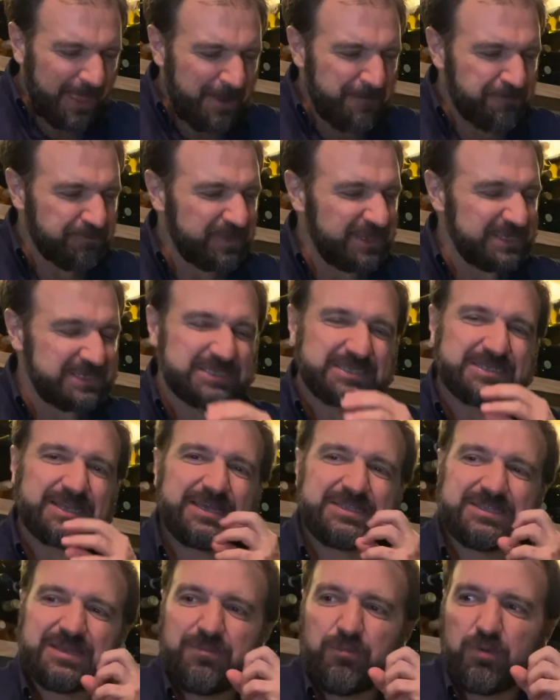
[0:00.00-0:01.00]
This is
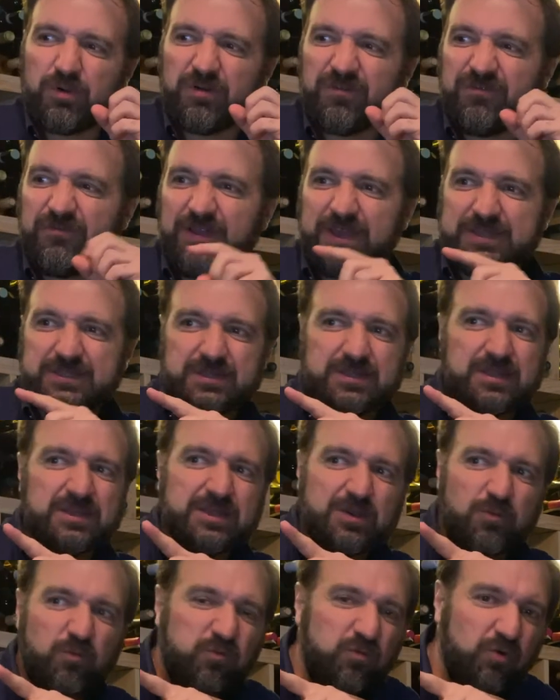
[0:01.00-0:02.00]
slightly more fatter than
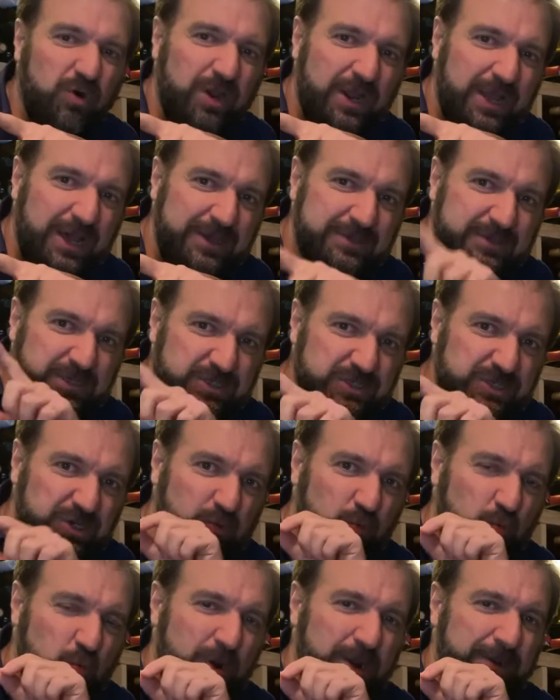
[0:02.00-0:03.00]
the Voila, the tier
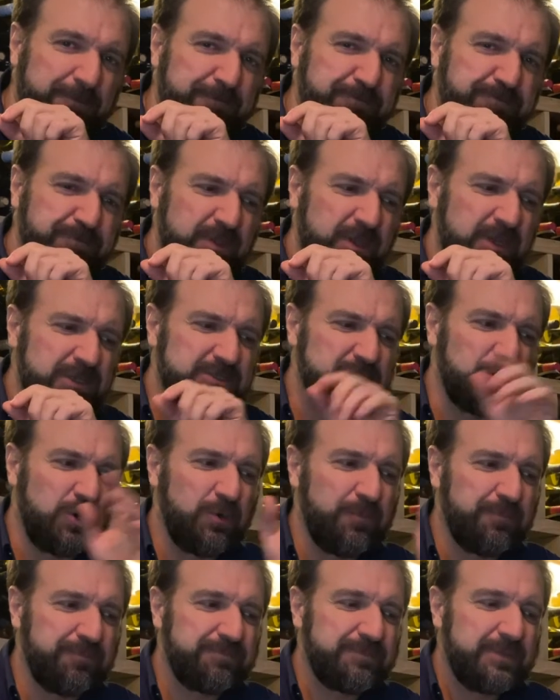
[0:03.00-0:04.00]
1.
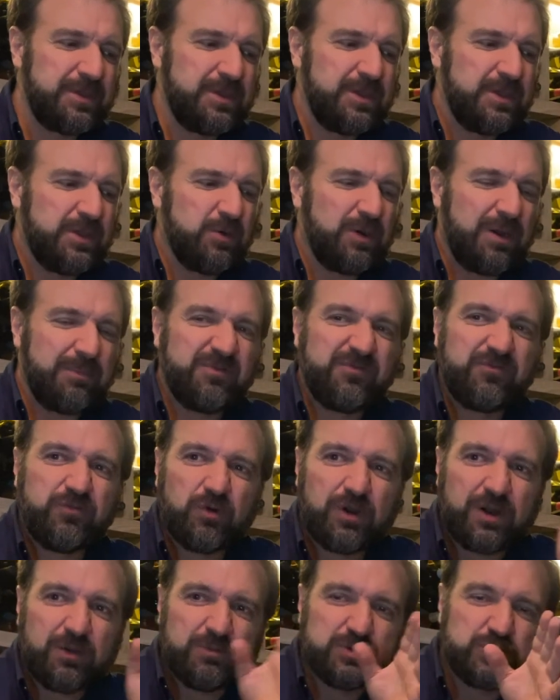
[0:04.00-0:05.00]
So
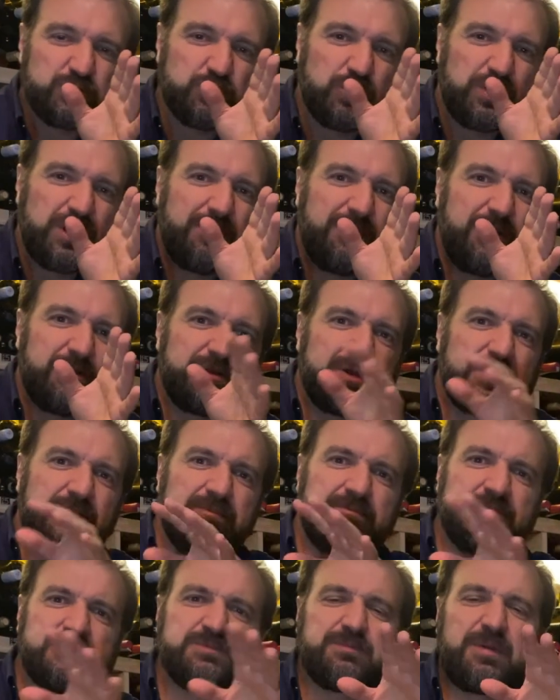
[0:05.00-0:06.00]
before I was talking about the
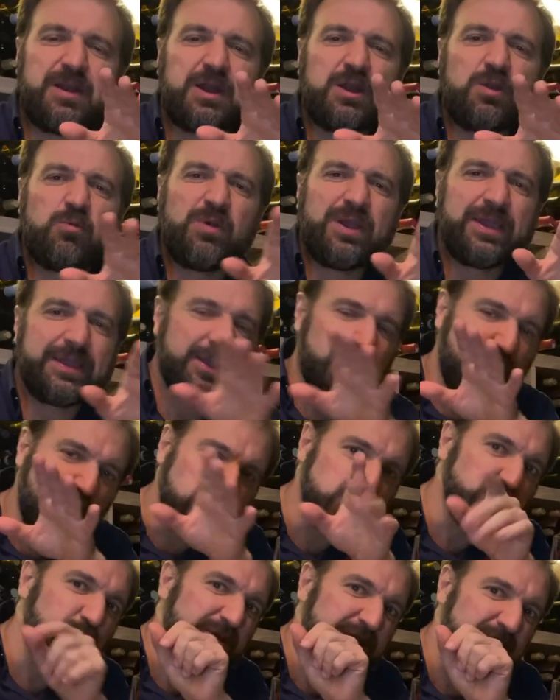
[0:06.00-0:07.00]
sparkling wine can
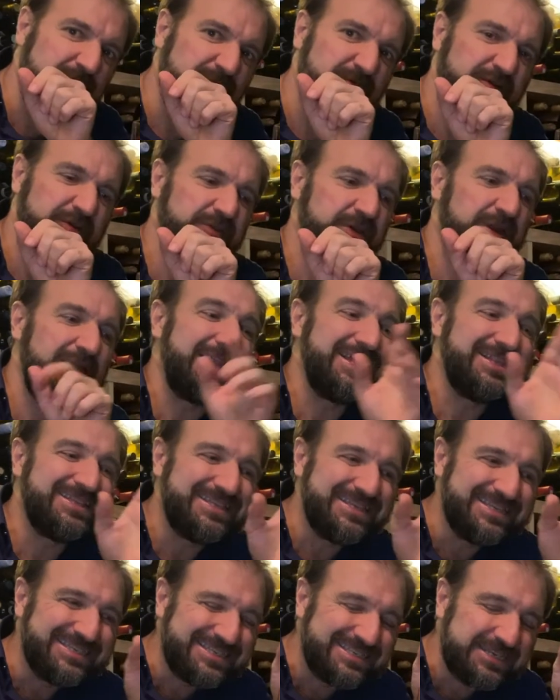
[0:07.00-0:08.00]
goes with everything. In
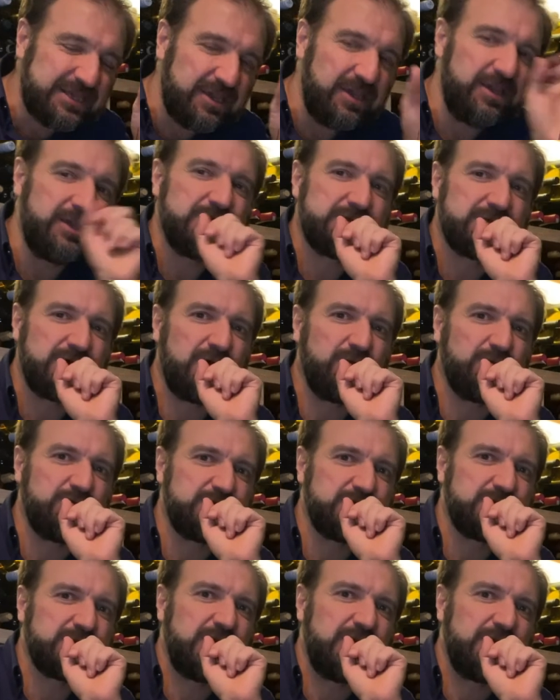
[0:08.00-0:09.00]
this case, I
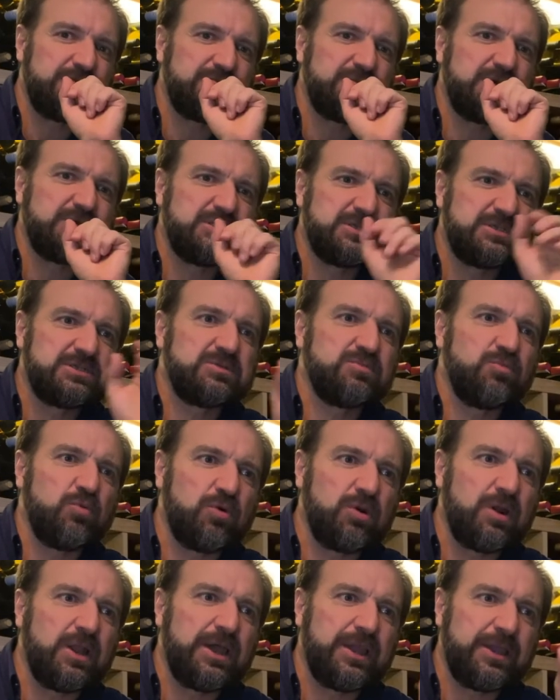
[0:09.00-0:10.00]
would say that this is
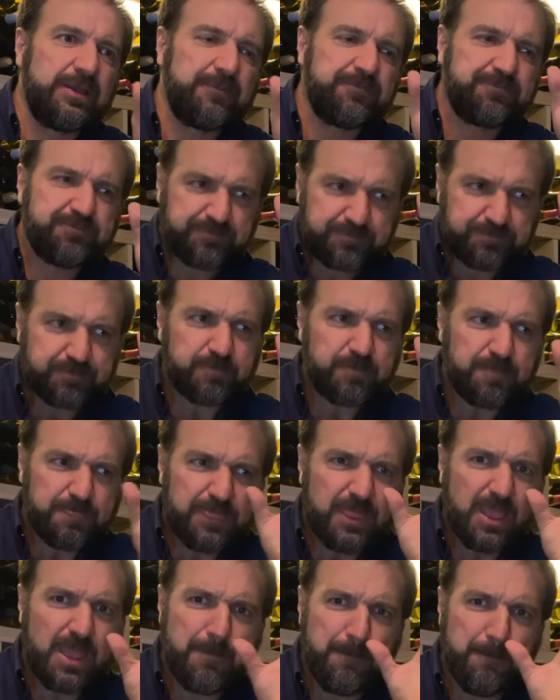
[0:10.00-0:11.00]
more like
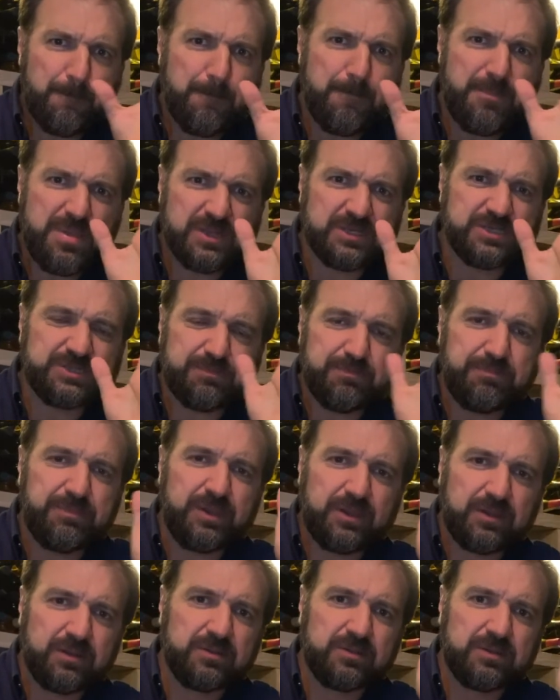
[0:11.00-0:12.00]

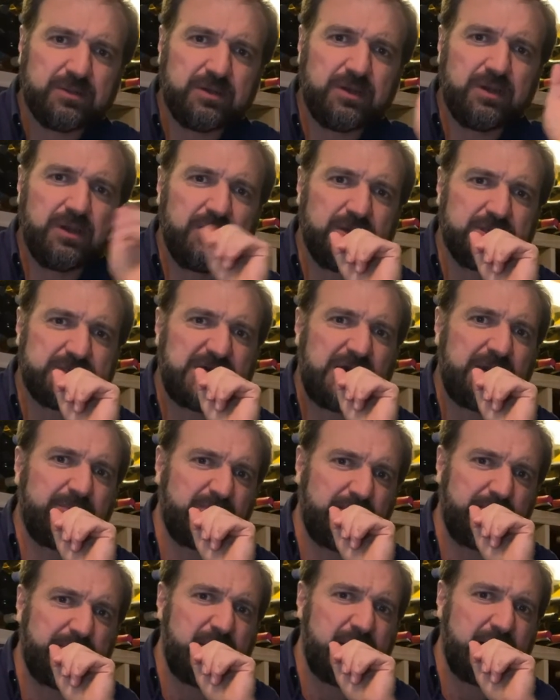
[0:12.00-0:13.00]
mid-meal type
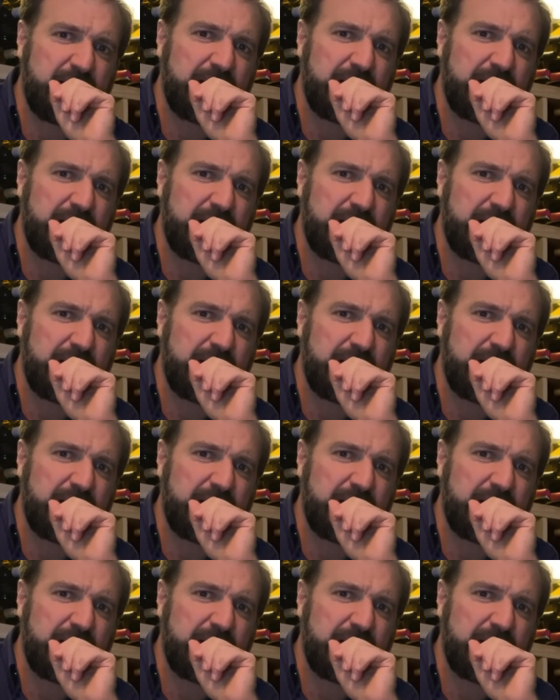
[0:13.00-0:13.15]
of pairing.